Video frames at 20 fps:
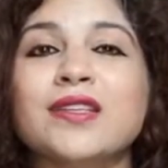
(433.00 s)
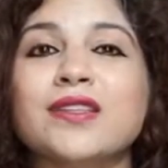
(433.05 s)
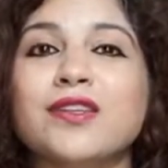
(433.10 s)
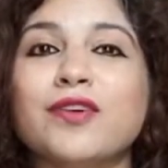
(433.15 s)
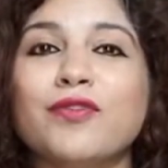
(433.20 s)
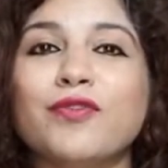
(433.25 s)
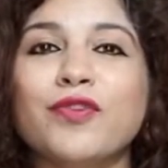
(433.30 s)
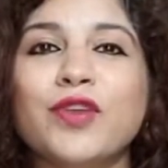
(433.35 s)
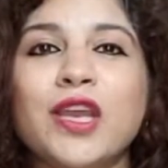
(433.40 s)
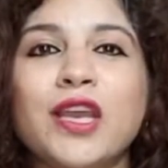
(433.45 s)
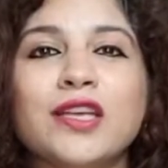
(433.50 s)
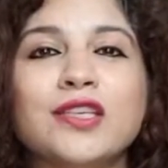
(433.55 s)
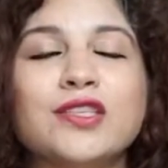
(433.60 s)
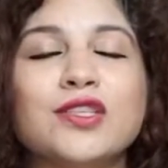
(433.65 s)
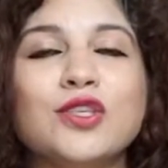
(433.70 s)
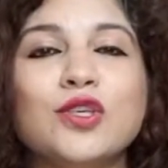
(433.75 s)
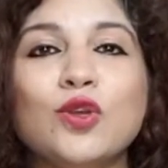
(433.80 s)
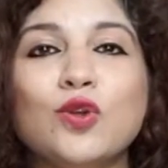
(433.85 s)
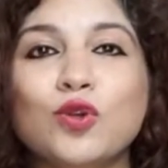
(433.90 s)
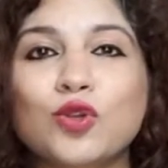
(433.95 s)
The fee
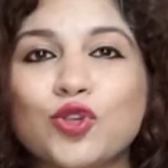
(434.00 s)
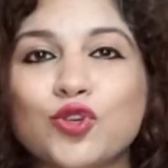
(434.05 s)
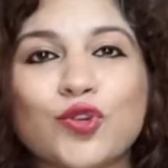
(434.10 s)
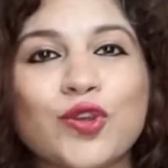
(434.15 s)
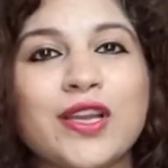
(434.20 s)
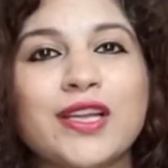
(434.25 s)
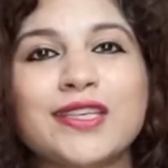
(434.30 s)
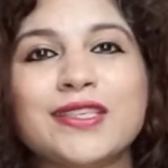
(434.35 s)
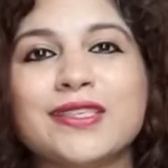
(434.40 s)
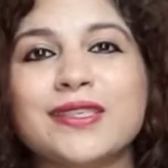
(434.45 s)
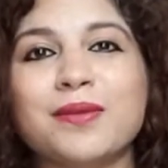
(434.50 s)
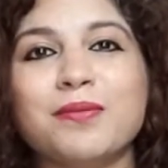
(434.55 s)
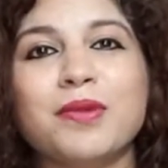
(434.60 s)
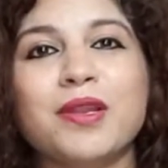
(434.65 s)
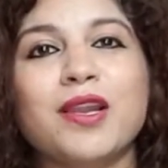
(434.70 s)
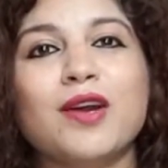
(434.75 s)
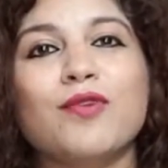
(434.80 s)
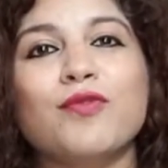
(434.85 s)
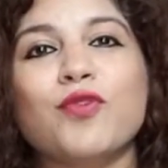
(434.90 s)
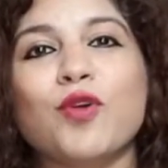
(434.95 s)
is usually
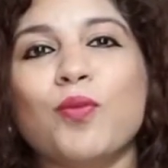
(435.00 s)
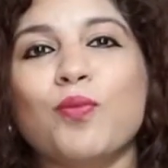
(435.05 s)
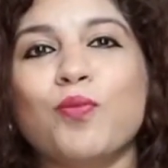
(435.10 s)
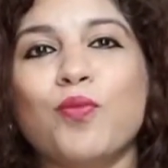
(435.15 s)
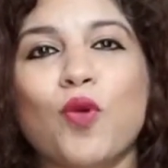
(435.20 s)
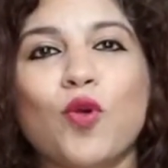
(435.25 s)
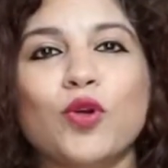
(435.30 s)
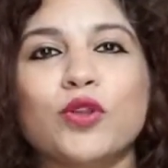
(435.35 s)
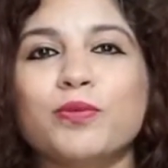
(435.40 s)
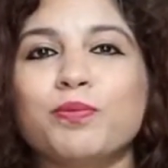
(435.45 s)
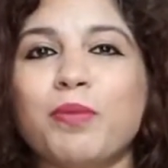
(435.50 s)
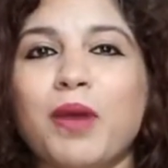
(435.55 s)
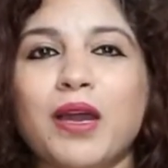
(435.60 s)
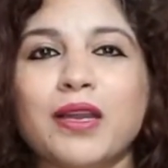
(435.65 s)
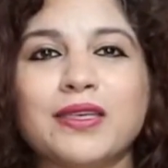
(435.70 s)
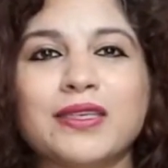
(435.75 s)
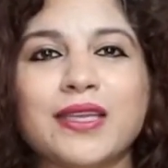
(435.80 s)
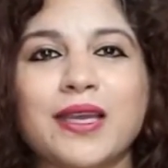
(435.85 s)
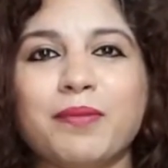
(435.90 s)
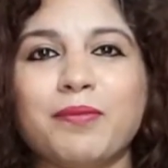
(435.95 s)
similar for both
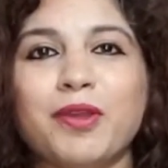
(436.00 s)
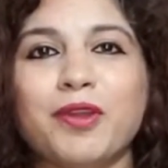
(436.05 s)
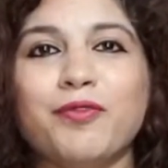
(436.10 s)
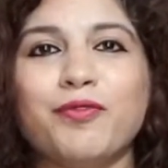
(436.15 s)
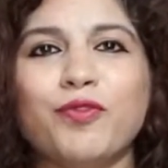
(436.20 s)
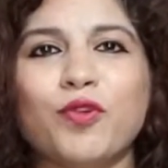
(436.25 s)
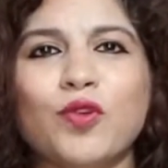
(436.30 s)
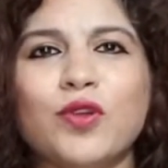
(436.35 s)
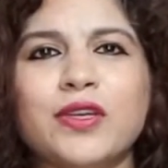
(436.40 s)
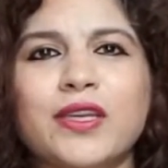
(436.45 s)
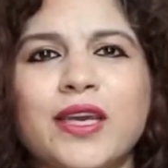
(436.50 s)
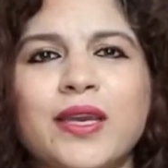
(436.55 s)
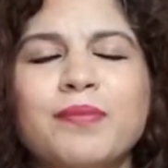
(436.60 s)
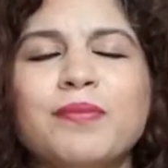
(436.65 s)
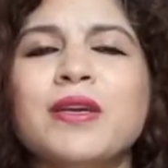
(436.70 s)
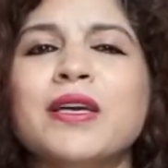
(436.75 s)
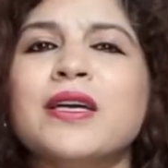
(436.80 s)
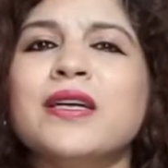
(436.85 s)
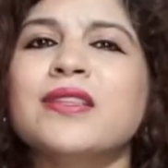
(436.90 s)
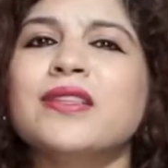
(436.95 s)
part-time and full-time.